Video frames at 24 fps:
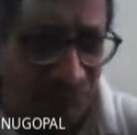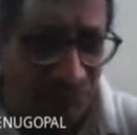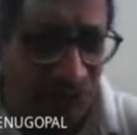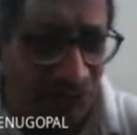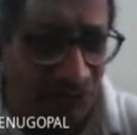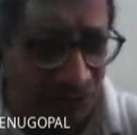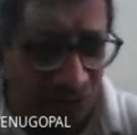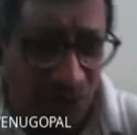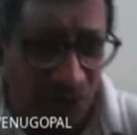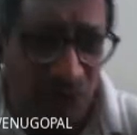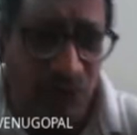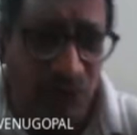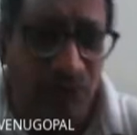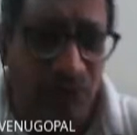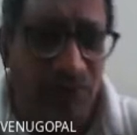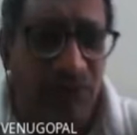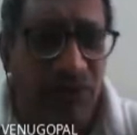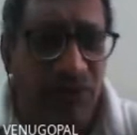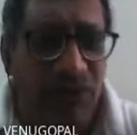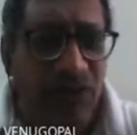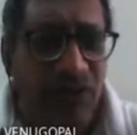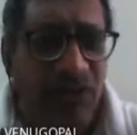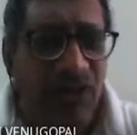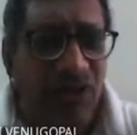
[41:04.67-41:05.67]
Now,
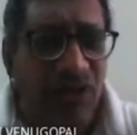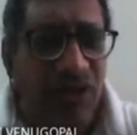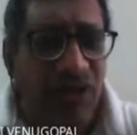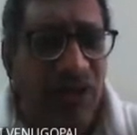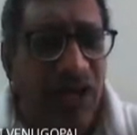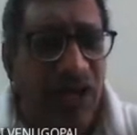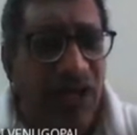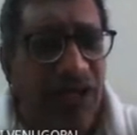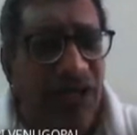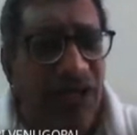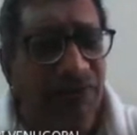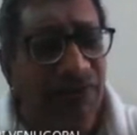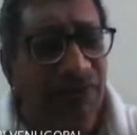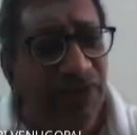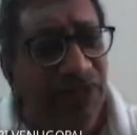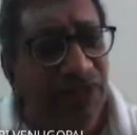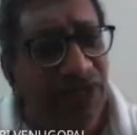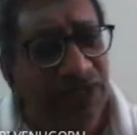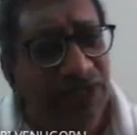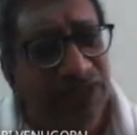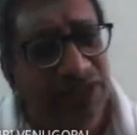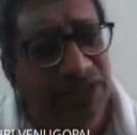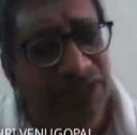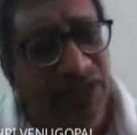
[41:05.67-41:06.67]
and when
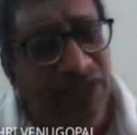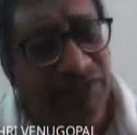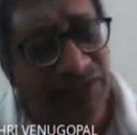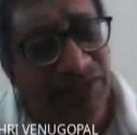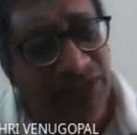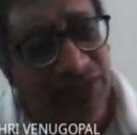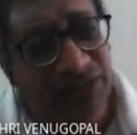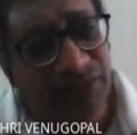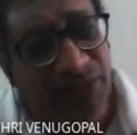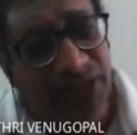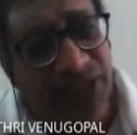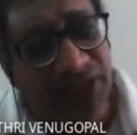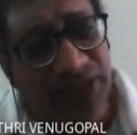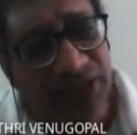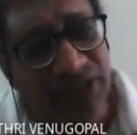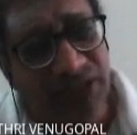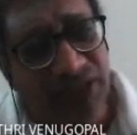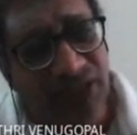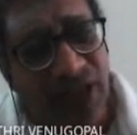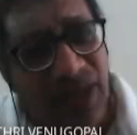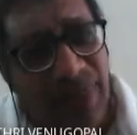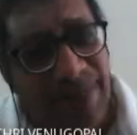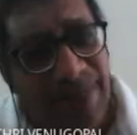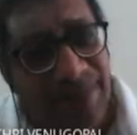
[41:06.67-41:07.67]
does the service
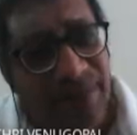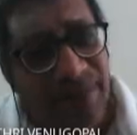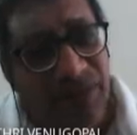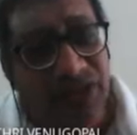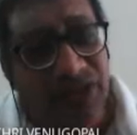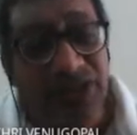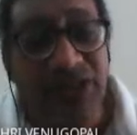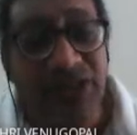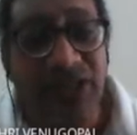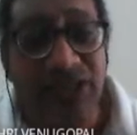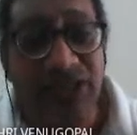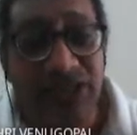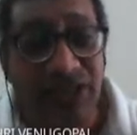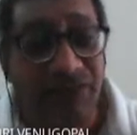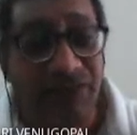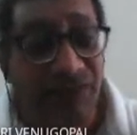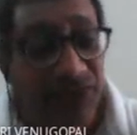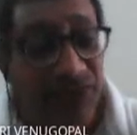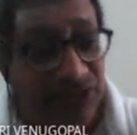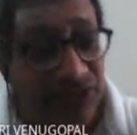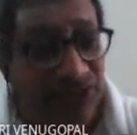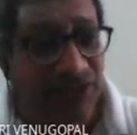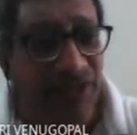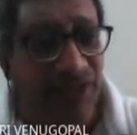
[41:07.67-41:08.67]
begin? She is the
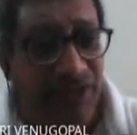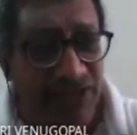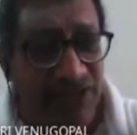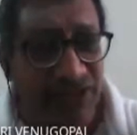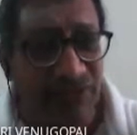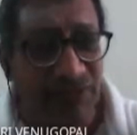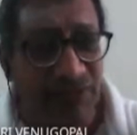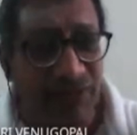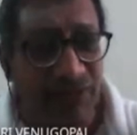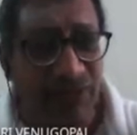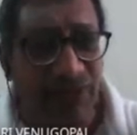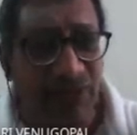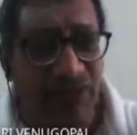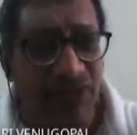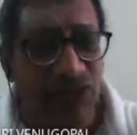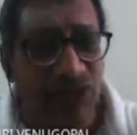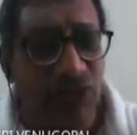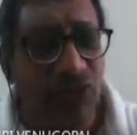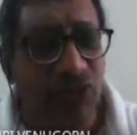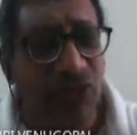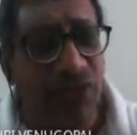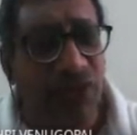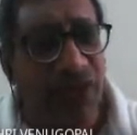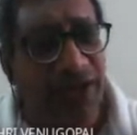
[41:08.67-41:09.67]
first customer.
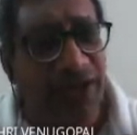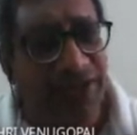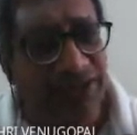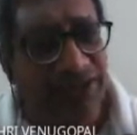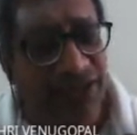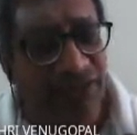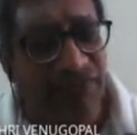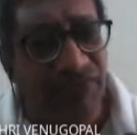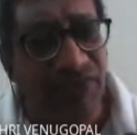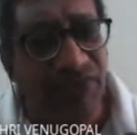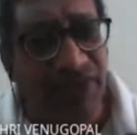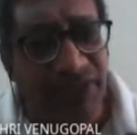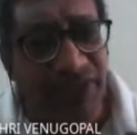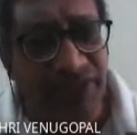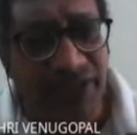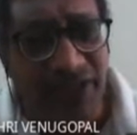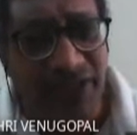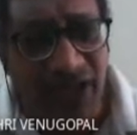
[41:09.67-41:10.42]
So as and when he